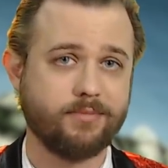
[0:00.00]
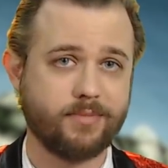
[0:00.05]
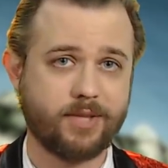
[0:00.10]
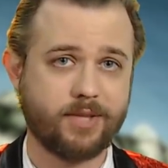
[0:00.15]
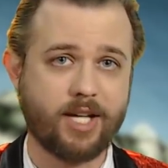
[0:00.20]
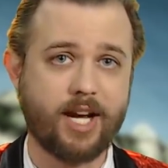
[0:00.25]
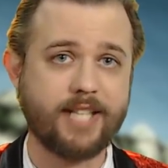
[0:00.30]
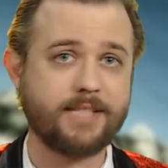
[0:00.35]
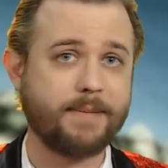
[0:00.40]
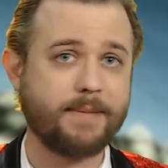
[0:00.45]

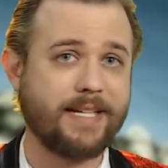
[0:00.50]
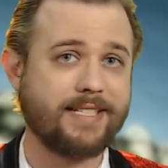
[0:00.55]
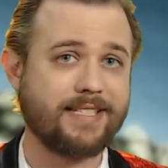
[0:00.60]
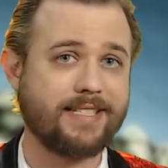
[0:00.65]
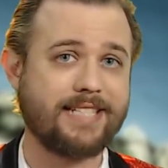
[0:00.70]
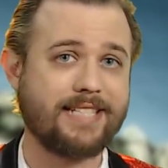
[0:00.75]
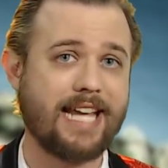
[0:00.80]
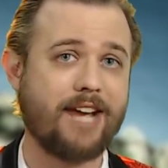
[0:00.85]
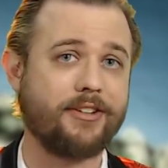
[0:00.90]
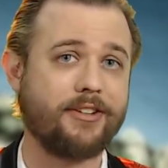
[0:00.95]
cost basis
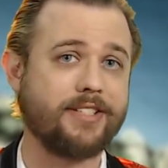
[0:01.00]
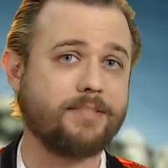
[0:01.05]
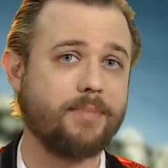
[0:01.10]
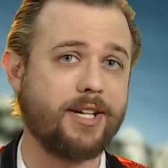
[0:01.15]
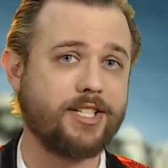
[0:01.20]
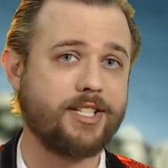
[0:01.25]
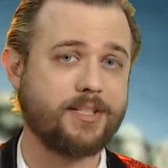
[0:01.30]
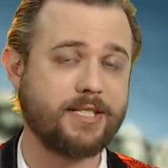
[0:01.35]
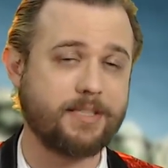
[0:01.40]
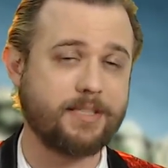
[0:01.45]
down as
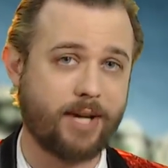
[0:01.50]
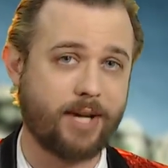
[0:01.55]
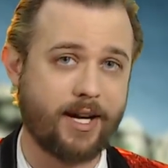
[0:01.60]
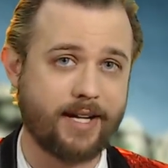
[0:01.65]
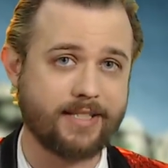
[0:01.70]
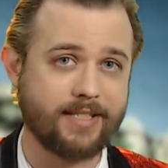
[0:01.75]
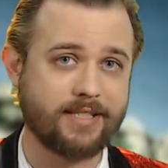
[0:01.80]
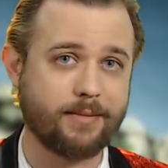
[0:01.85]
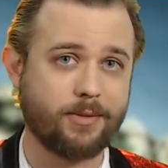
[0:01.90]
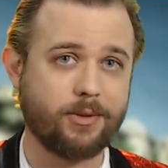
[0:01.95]
much as
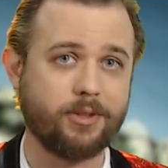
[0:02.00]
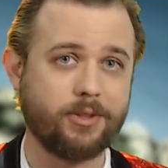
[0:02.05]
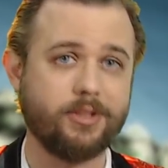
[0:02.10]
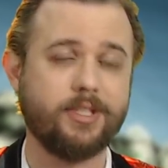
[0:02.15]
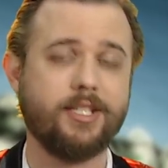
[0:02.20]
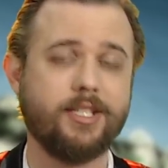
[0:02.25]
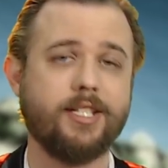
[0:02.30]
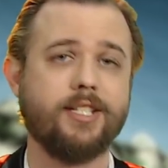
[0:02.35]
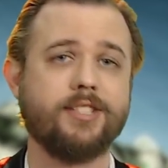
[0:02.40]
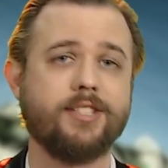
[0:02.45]
possible
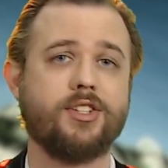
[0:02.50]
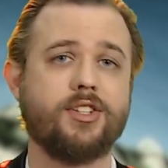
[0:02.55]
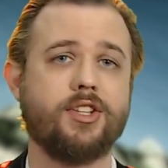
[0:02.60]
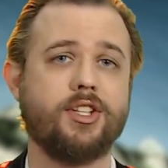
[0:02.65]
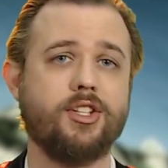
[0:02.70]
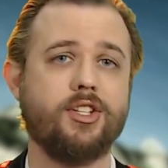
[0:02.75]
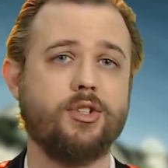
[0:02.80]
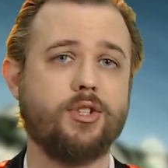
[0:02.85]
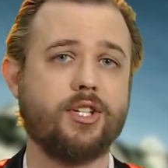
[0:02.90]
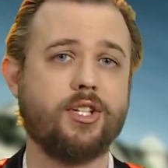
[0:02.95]
so
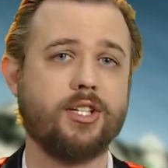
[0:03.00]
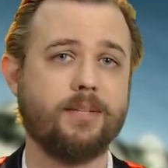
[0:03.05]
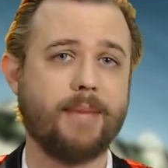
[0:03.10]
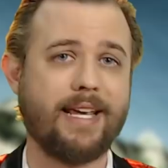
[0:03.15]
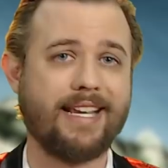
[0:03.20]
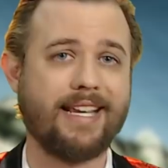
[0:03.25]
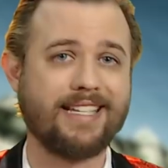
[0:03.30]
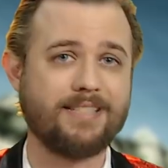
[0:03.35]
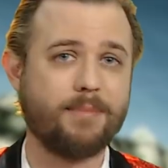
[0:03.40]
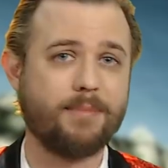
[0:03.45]
that you can
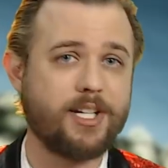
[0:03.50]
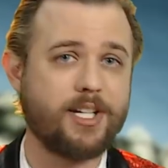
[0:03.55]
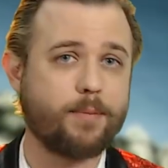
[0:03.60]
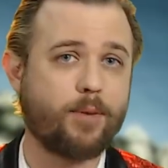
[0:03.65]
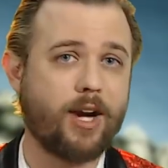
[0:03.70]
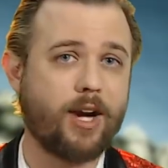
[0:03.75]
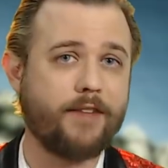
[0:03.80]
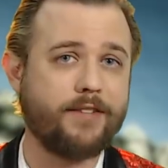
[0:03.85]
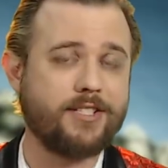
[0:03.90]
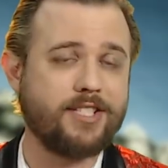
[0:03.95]
make as much
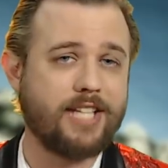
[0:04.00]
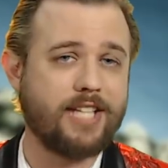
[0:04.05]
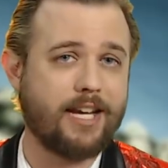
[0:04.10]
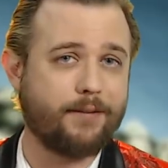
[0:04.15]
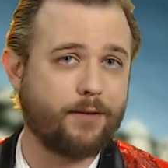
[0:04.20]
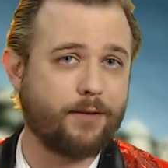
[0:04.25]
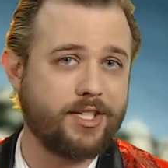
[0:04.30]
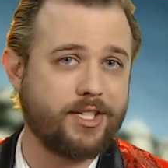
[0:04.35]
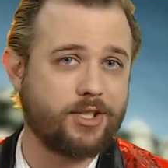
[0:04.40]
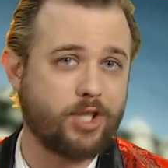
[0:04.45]
profit as you can
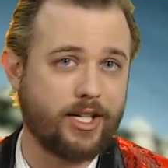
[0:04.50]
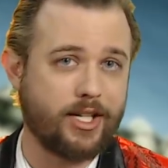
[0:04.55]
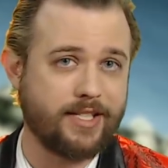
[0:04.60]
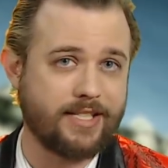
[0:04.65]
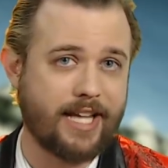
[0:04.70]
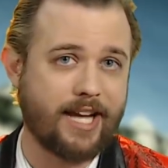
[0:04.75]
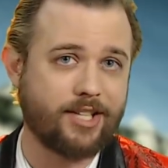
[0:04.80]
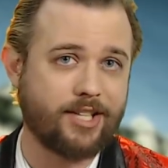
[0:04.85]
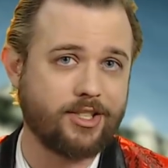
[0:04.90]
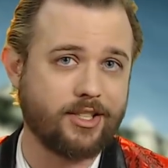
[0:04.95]
for each
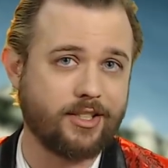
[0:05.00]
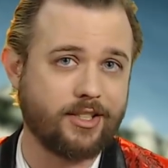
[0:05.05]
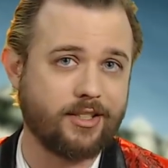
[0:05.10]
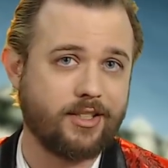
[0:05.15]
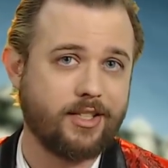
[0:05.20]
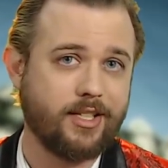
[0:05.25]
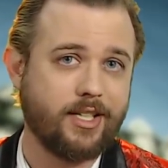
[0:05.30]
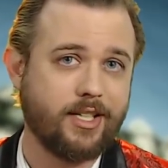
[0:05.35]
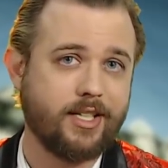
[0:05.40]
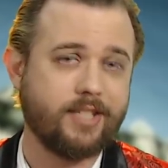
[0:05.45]
transaction.
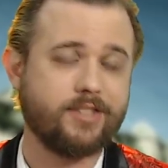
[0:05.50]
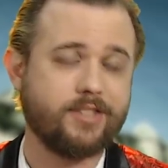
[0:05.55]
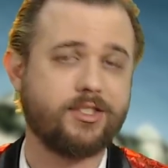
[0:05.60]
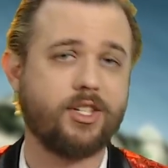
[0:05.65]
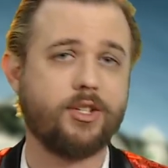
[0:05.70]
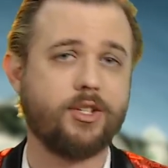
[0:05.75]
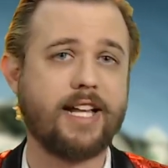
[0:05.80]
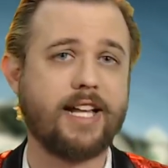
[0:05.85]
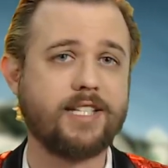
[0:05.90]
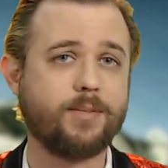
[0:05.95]

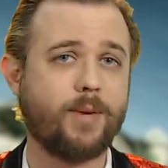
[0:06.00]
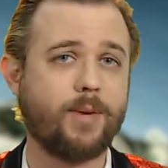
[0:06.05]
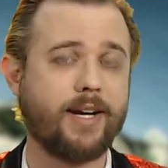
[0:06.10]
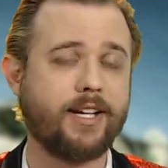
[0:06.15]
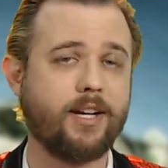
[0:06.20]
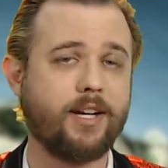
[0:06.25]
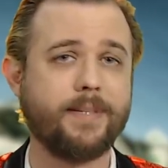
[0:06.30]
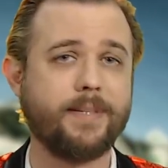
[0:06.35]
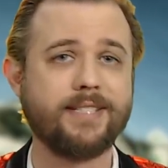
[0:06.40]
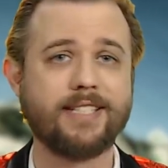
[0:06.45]
So that's why
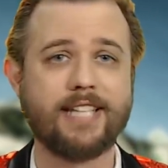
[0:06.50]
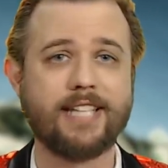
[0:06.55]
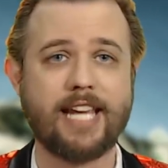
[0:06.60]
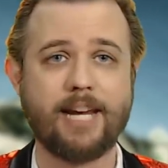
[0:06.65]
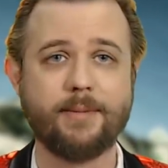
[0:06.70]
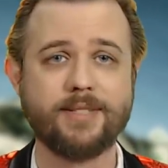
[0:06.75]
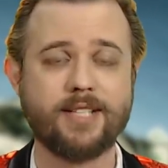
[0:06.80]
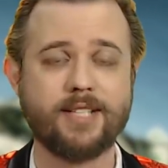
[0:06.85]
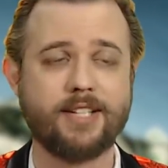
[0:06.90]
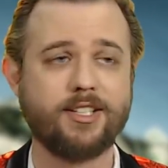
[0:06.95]
companies like
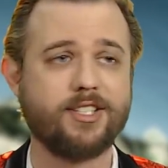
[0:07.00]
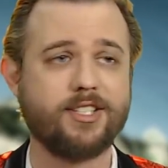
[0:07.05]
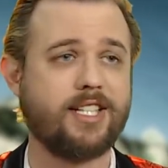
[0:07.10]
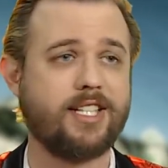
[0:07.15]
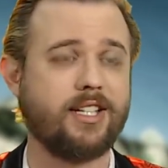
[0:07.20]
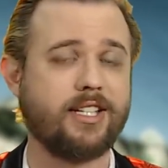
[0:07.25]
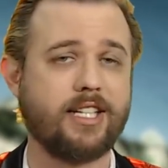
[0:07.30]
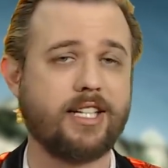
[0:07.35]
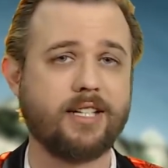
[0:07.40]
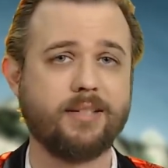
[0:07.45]
Amazon, they're
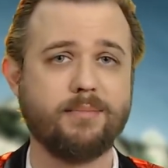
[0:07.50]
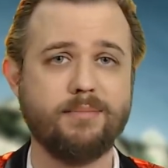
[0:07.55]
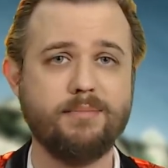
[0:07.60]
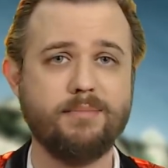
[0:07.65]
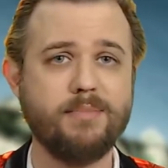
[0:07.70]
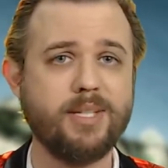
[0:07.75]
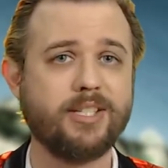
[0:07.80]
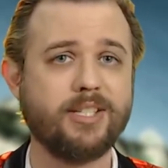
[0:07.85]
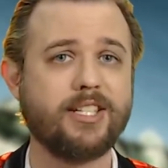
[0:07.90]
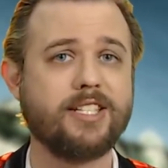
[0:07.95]
selling like
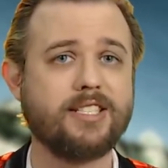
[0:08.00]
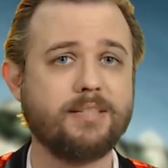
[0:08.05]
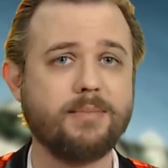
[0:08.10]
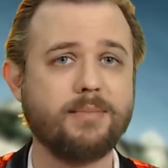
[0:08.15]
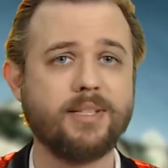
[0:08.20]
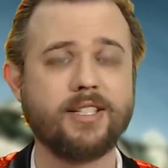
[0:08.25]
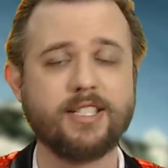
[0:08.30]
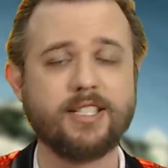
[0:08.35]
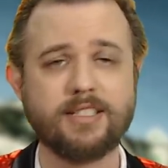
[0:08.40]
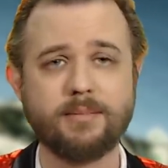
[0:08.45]
millions and
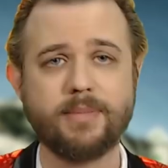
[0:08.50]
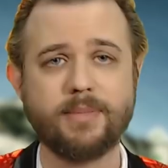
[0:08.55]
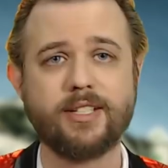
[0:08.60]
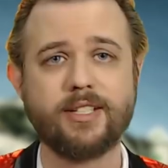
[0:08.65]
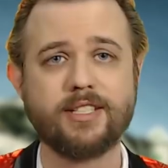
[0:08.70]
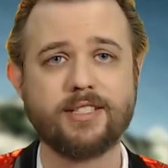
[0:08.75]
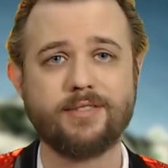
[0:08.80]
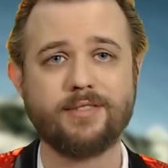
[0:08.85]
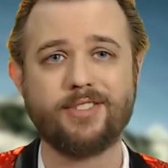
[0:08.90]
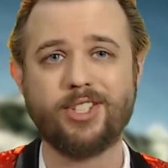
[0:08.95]
millions and
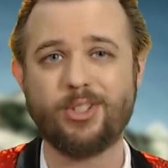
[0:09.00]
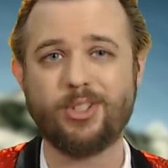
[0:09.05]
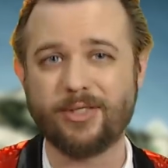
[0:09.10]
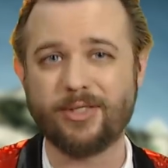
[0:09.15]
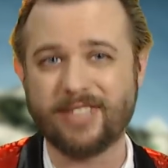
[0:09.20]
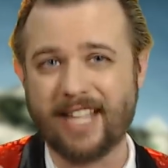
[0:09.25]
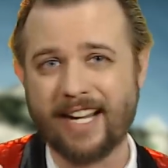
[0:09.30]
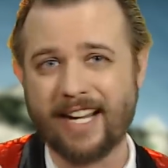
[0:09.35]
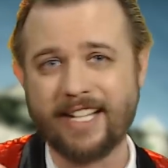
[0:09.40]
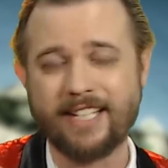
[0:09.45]
millions of little
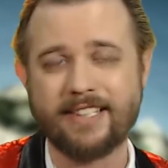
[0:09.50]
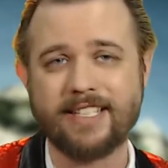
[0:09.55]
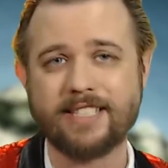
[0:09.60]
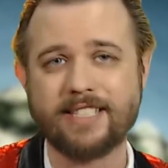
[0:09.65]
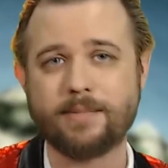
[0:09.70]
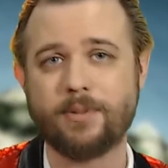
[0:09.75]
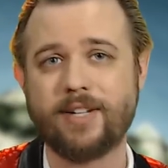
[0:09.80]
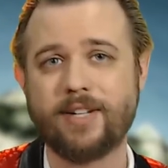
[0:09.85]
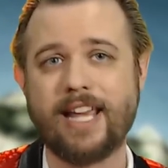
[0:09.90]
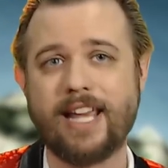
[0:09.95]
tiny things
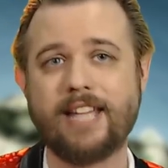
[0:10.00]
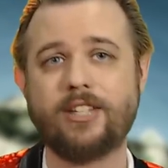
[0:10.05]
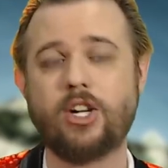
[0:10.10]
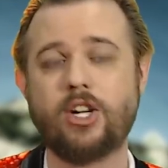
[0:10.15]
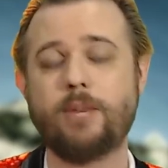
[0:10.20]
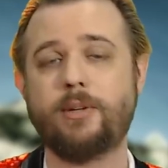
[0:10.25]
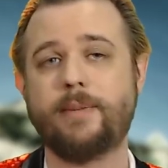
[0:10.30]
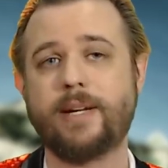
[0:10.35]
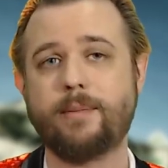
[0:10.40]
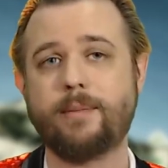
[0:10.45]
per day and they're
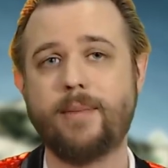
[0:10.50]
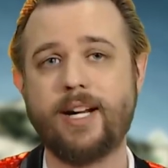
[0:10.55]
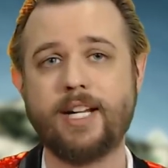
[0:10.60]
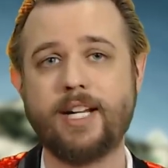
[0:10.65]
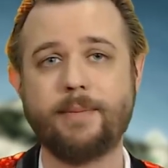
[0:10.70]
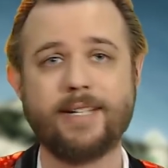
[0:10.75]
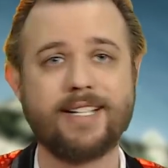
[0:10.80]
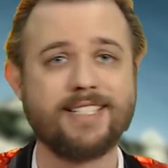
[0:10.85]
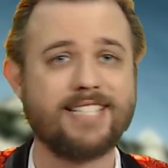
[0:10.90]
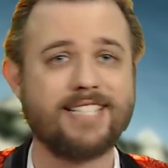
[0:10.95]
able to make money
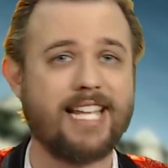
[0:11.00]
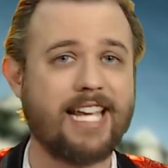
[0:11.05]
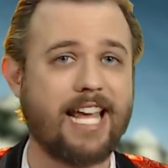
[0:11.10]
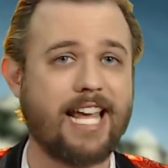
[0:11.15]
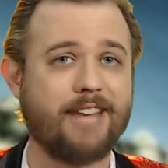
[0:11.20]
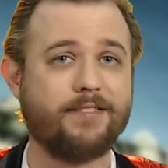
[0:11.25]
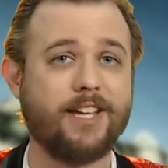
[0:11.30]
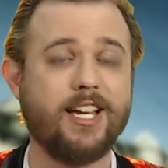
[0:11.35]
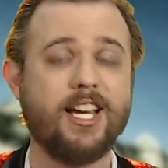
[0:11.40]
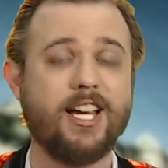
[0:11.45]
because they
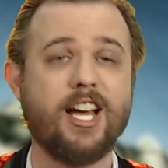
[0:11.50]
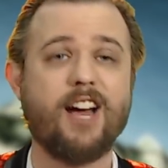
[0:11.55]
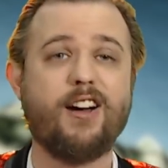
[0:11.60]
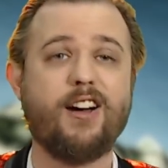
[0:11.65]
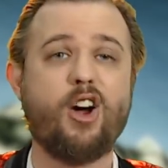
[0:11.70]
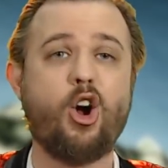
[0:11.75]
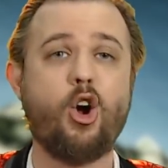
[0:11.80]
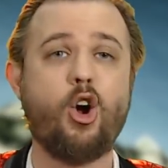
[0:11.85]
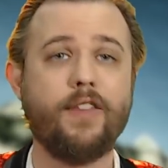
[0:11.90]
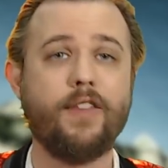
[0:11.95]
have
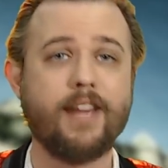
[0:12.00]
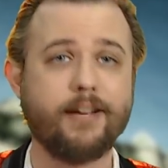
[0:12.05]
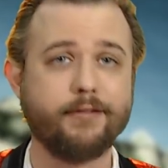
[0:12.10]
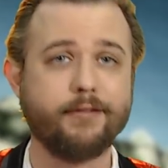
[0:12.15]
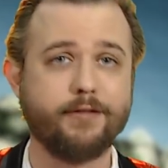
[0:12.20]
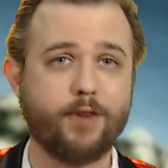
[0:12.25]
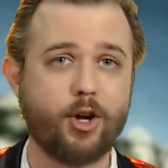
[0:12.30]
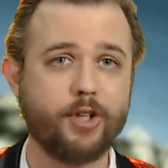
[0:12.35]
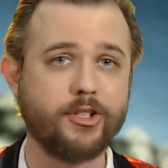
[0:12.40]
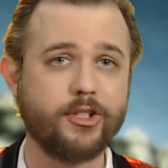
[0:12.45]
all that
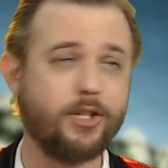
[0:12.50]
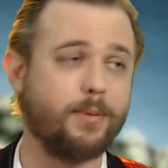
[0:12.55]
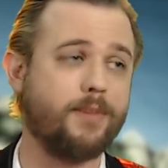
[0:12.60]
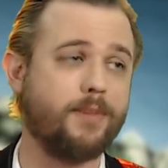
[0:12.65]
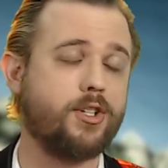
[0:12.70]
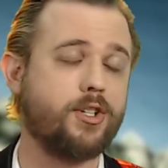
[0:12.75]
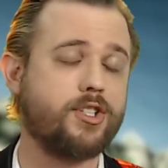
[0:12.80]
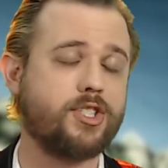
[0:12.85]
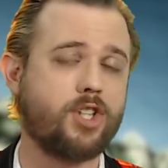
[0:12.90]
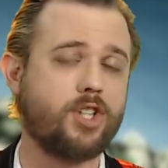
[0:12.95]
volume. If
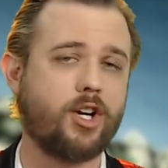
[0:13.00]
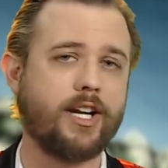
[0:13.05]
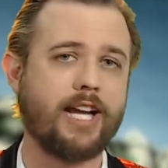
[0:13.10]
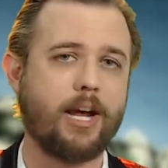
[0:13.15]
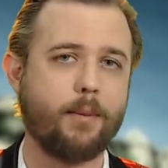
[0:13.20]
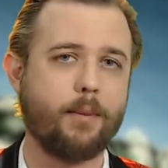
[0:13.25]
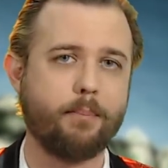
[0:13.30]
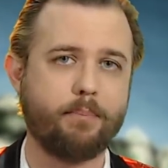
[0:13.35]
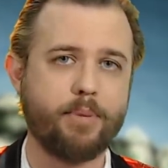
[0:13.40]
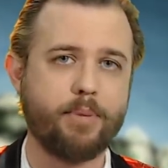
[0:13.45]
you're starting
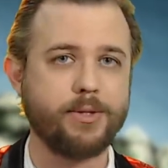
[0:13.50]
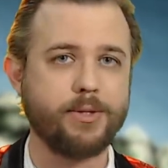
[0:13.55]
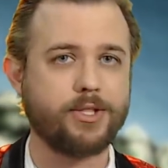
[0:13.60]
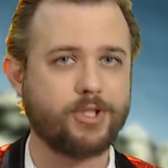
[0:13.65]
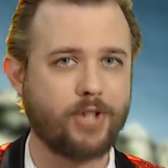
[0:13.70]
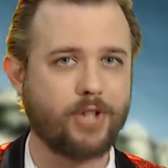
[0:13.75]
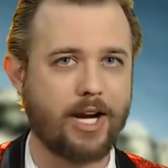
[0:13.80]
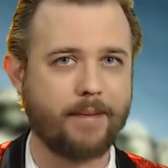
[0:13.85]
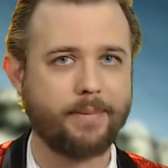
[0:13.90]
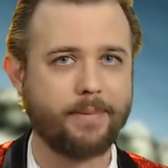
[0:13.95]
out
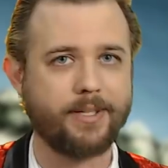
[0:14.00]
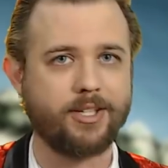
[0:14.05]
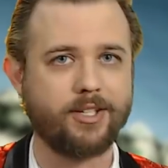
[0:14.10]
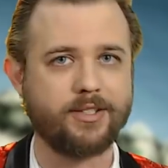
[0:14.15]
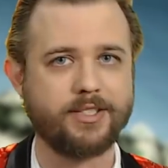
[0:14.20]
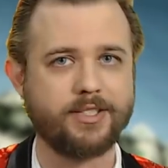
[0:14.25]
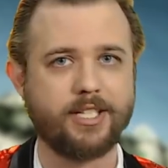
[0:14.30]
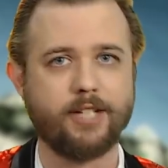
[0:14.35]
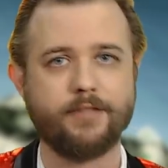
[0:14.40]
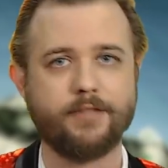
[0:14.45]
bootstrapping
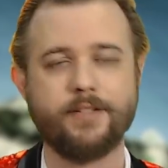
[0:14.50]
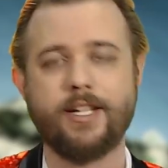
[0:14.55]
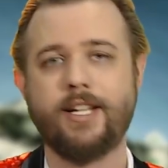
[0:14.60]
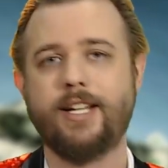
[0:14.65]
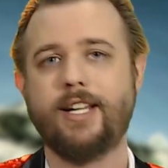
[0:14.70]
yourself,